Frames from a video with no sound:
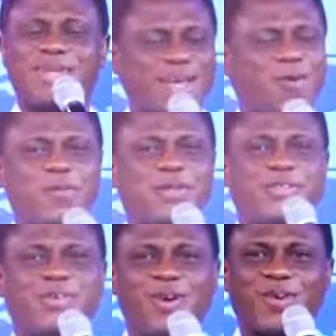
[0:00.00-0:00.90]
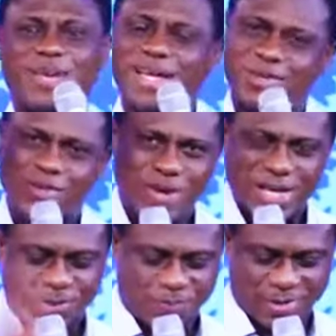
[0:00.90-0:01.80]
God, they will be strong and
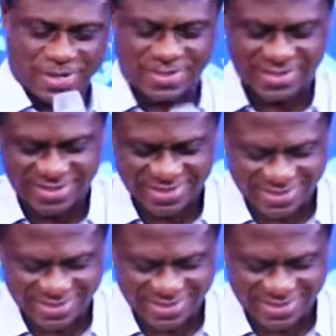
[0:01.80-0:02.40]
do exploits.